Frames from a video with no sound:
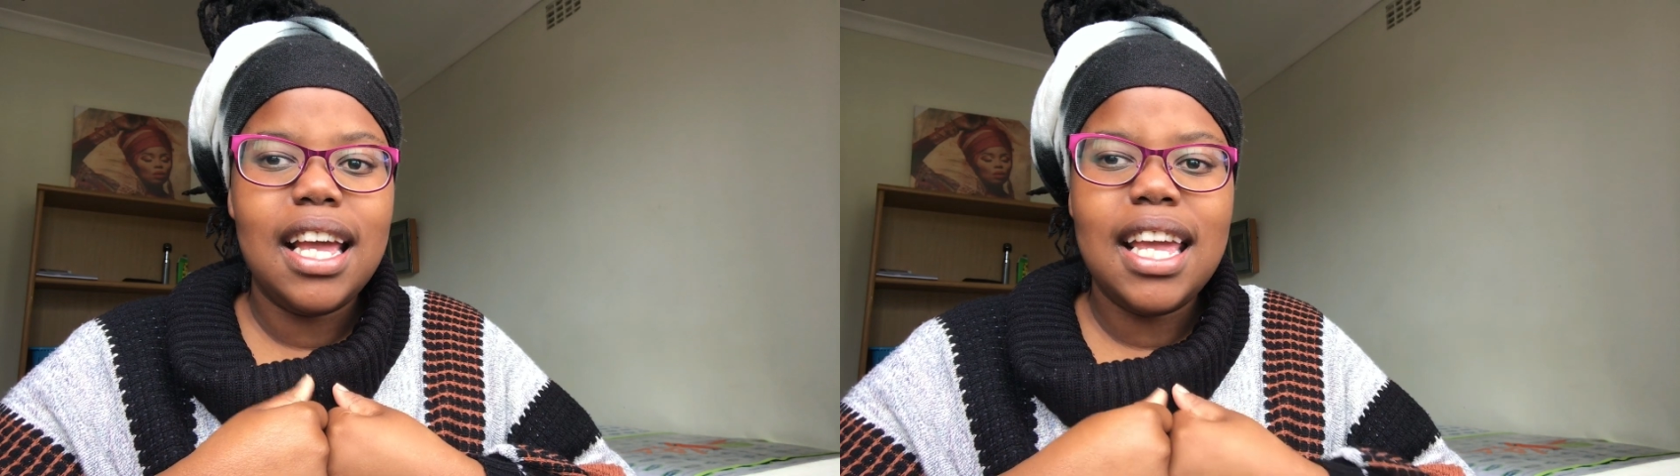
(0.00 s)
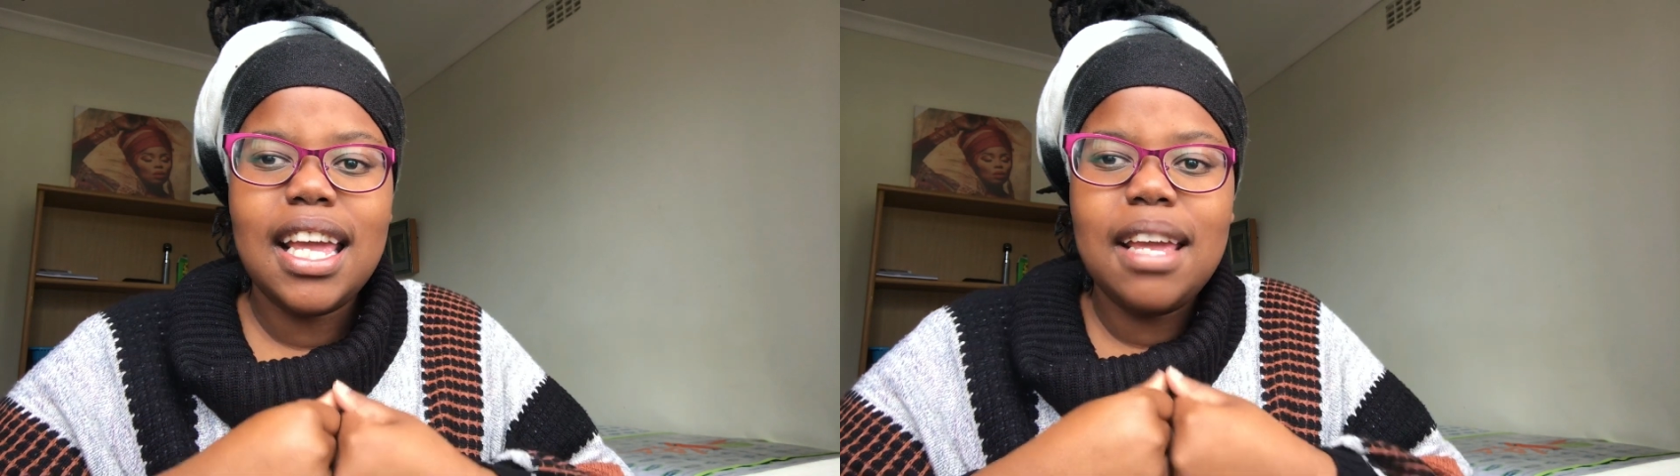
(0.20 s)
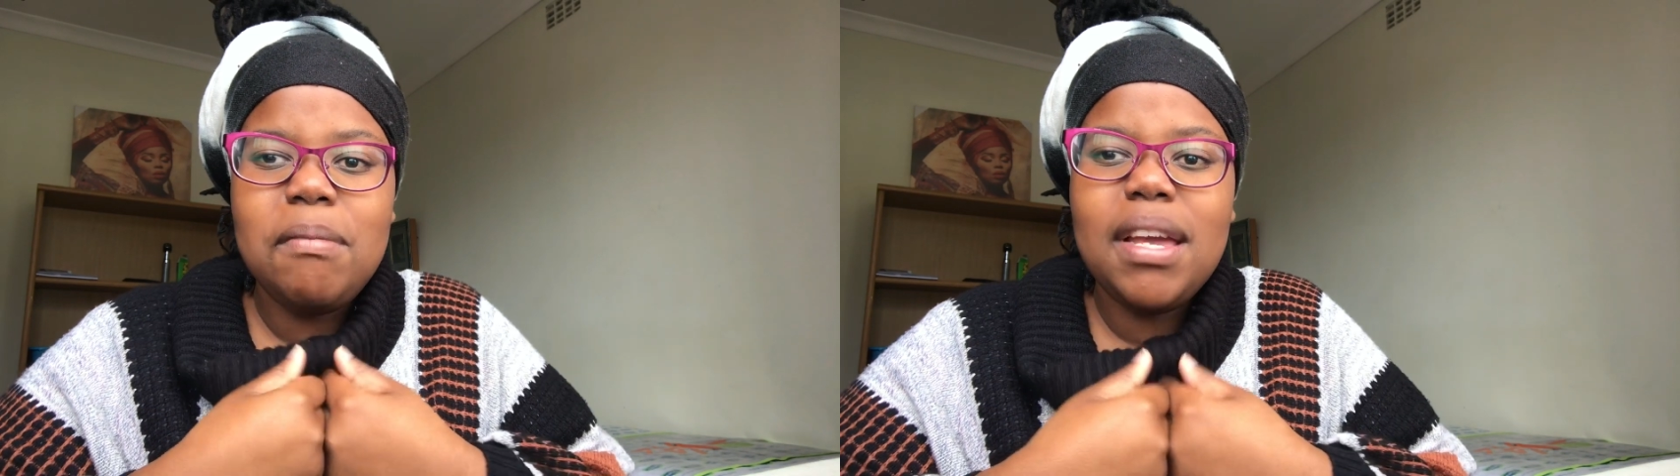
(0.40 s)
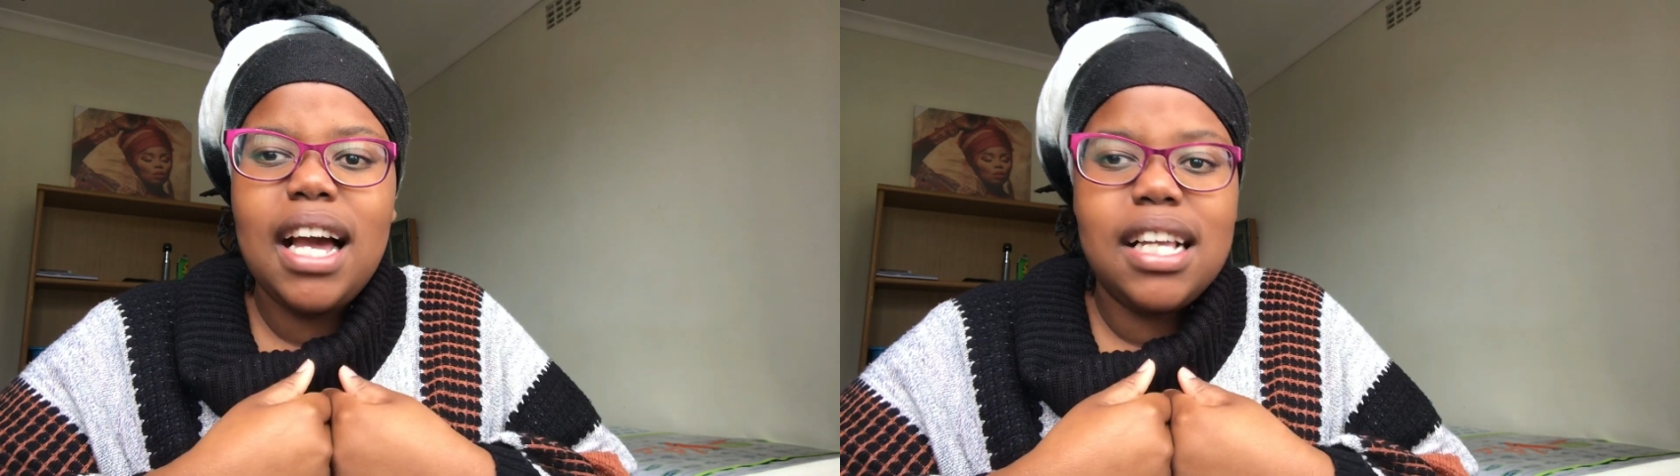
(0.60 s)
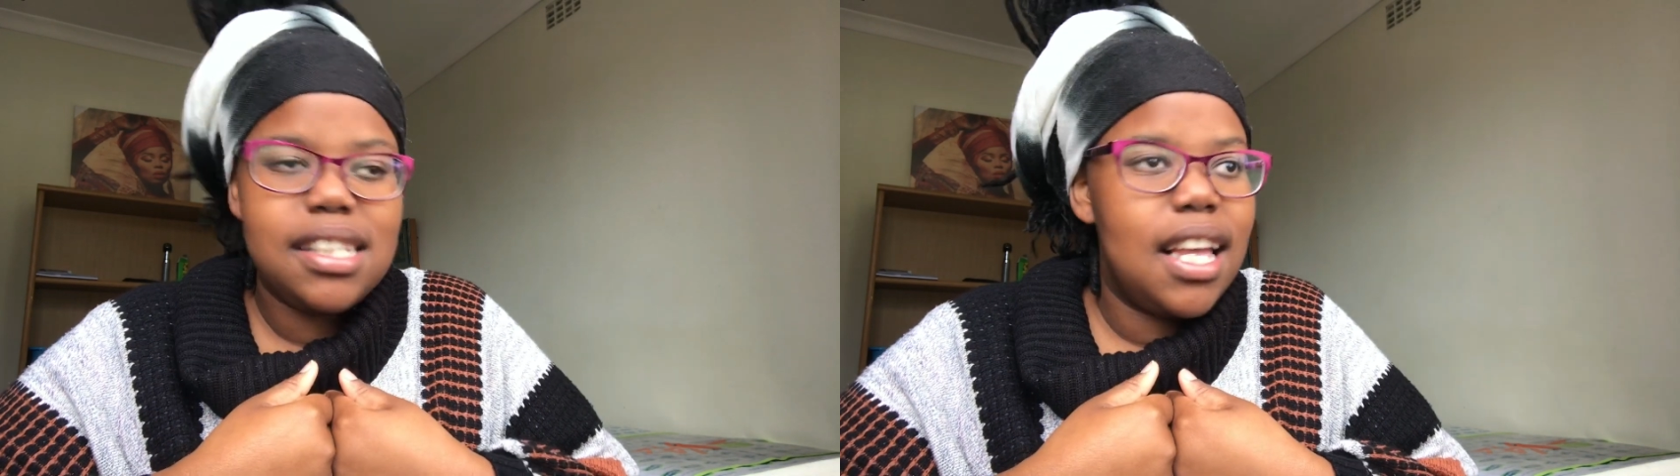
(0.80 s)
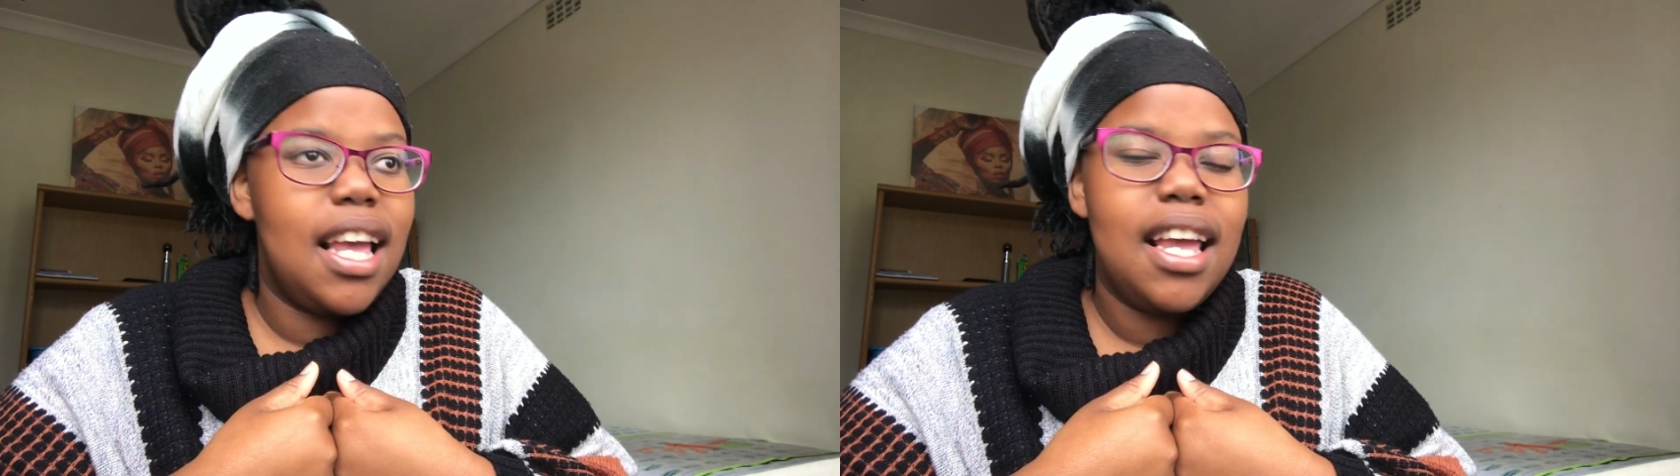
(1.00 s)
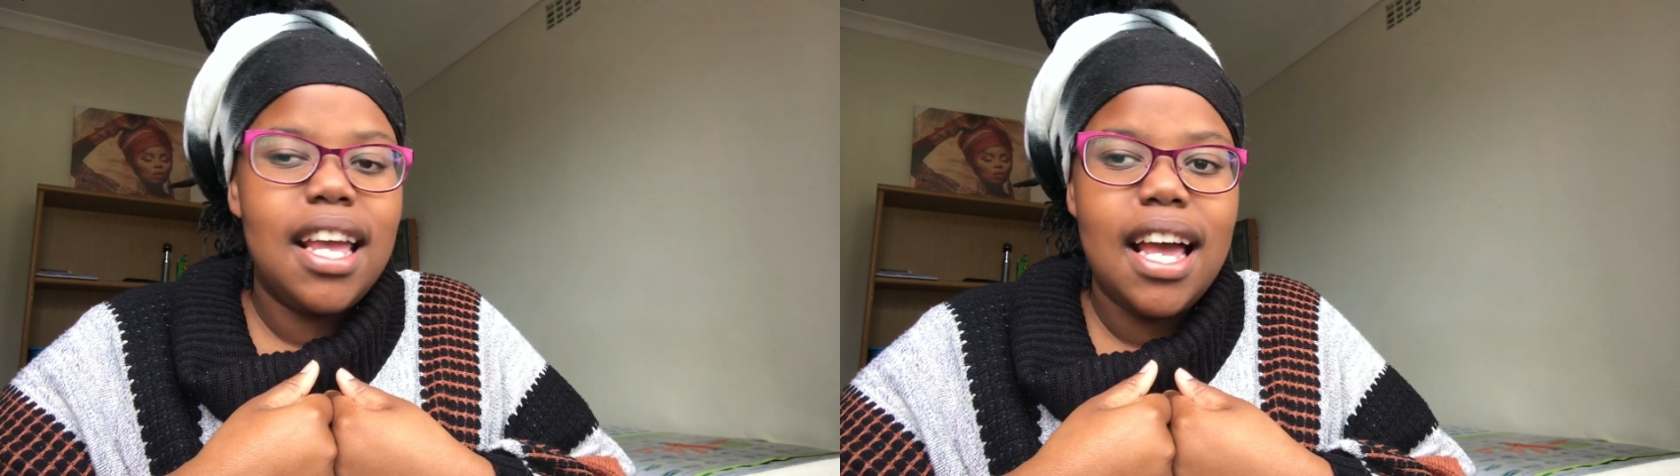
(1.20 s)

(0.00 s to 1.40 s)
being scared.